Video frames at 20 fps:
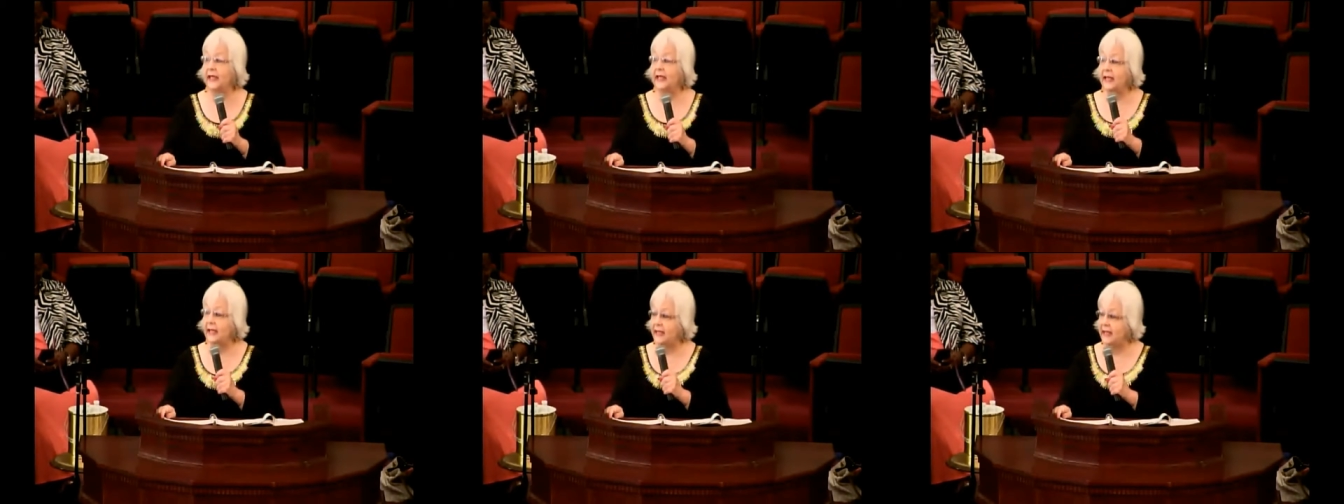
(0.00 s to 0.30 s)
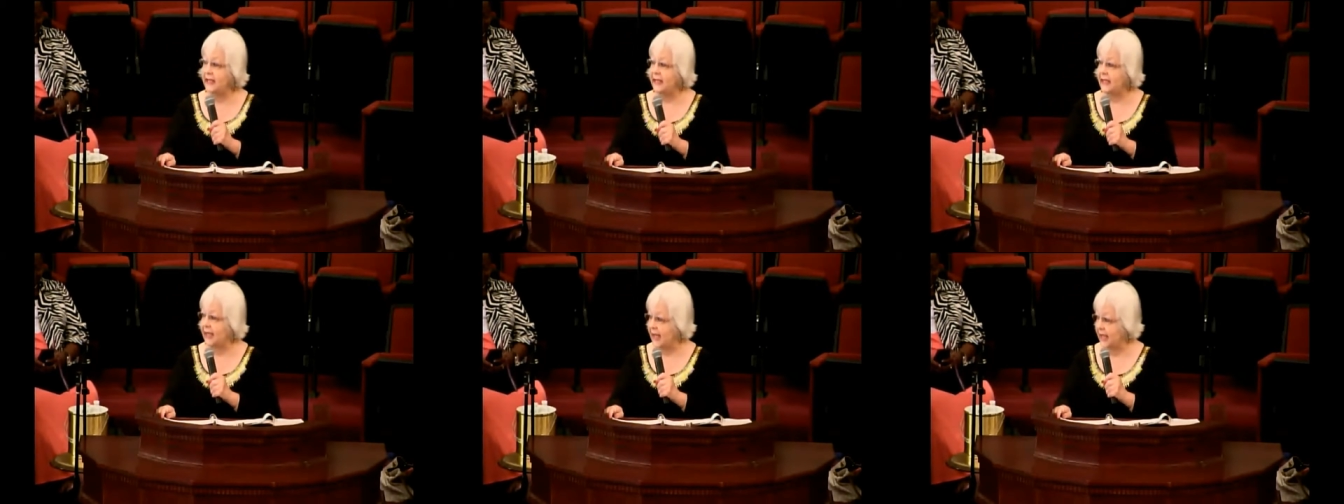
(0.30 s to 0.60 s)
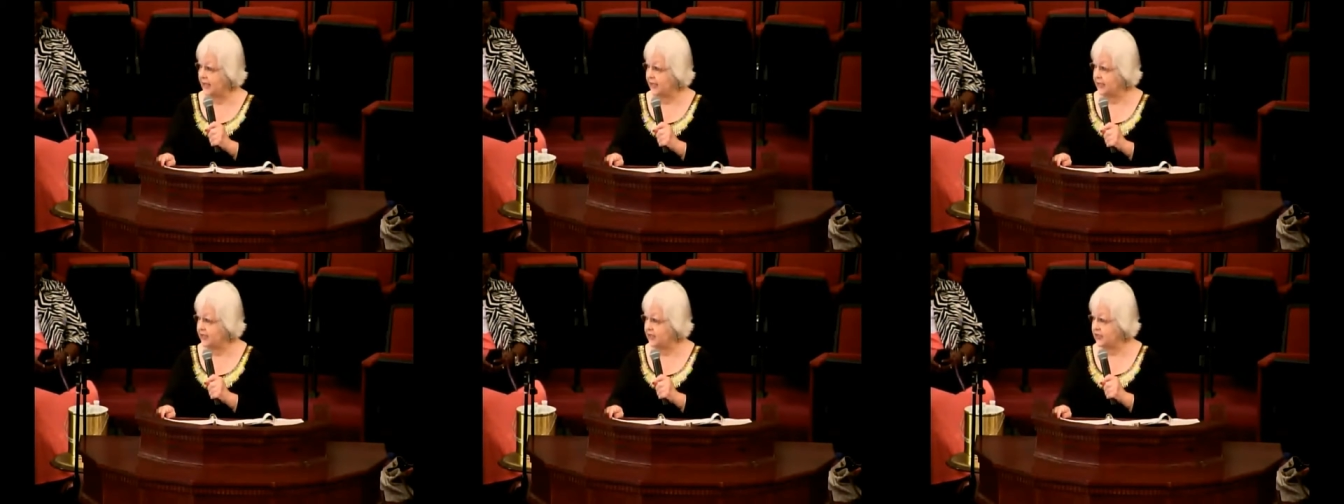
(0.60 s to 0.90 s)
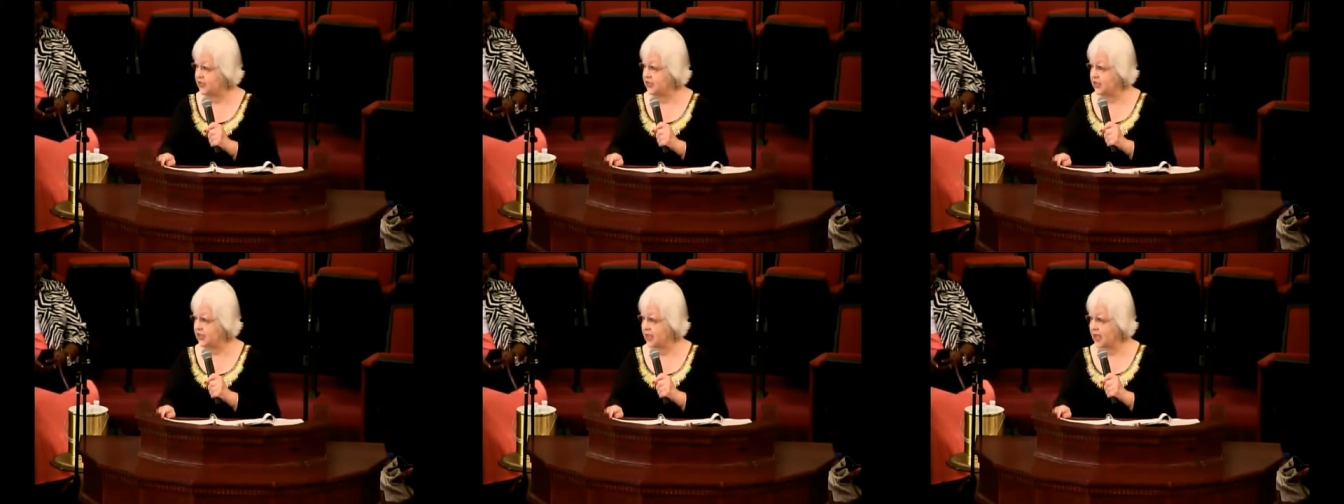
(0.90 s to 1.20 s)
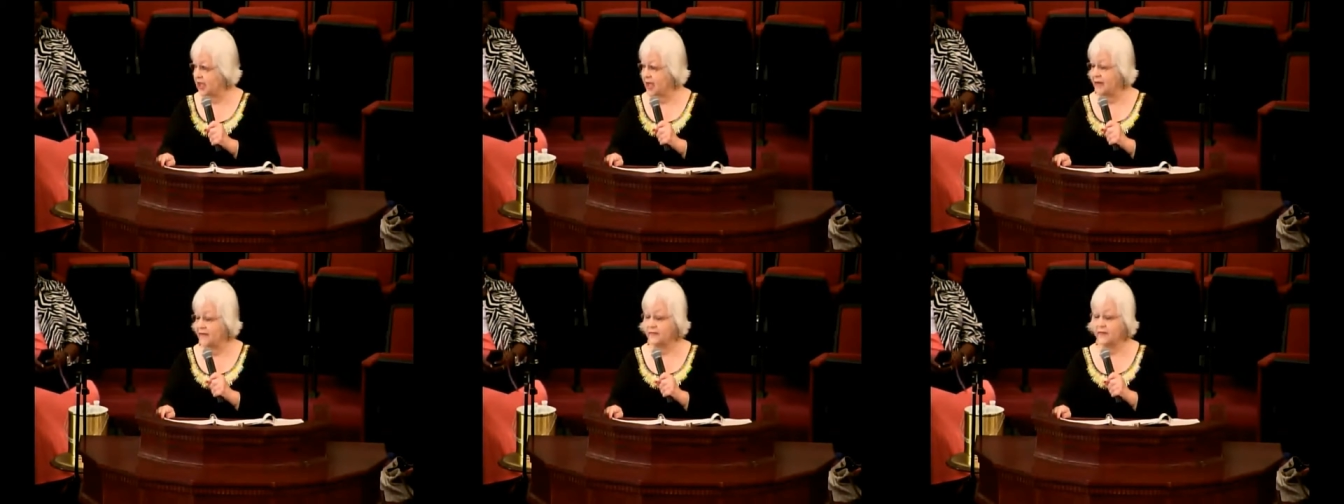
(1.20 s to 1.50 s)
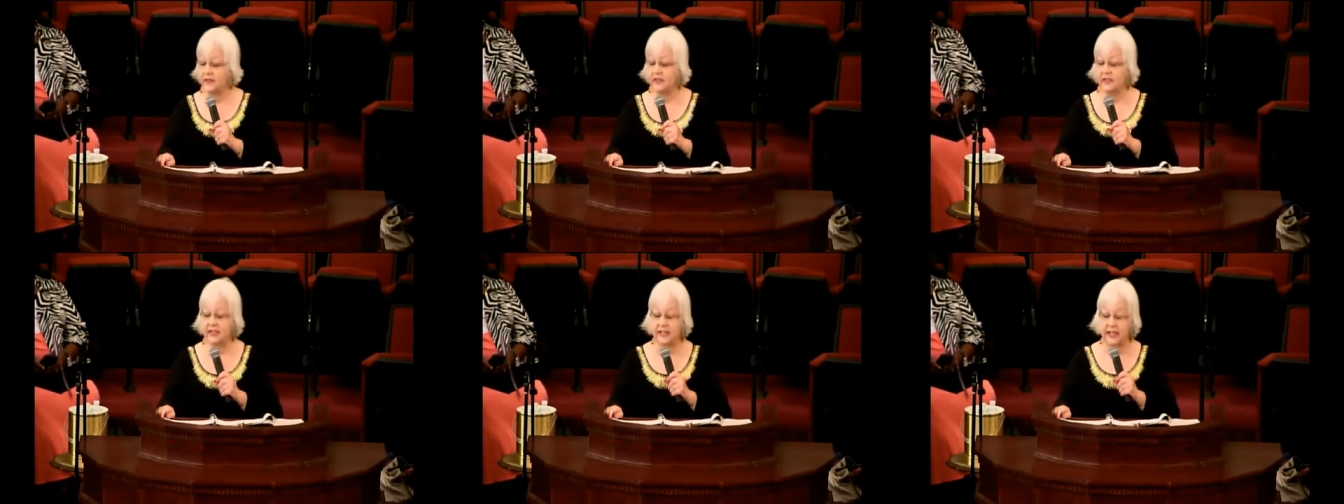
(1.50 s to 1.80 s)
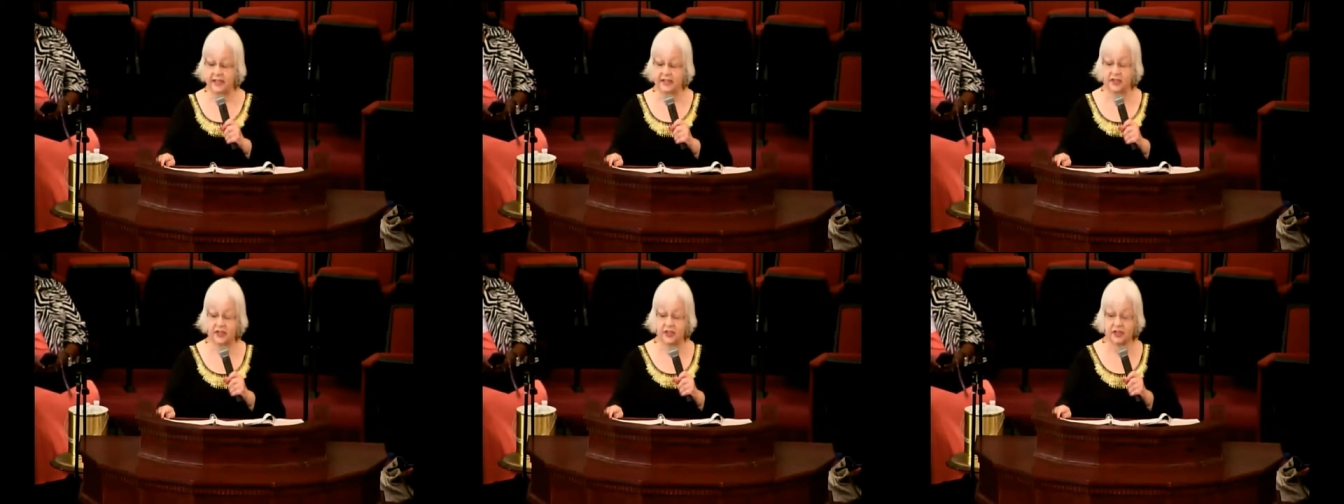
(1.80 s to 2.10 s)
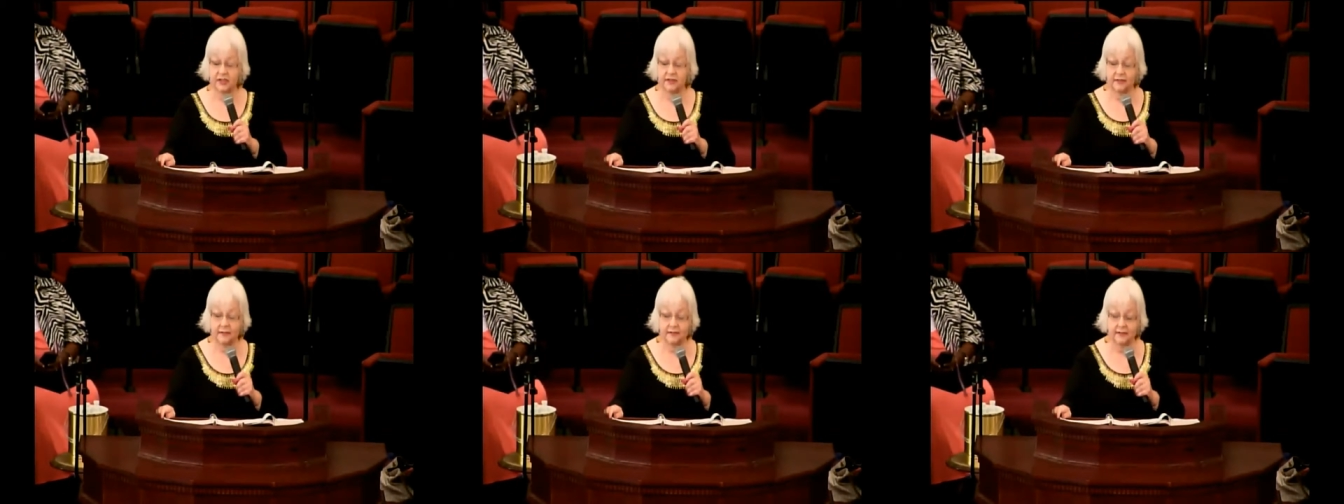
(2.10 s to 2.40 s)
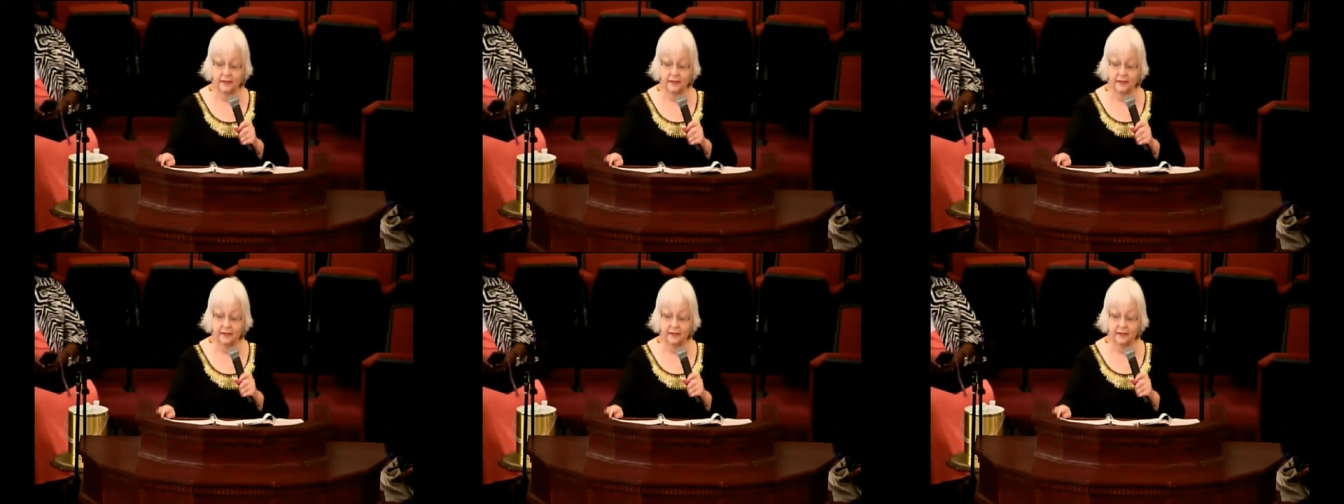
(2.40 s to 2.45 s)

and engage in conversation,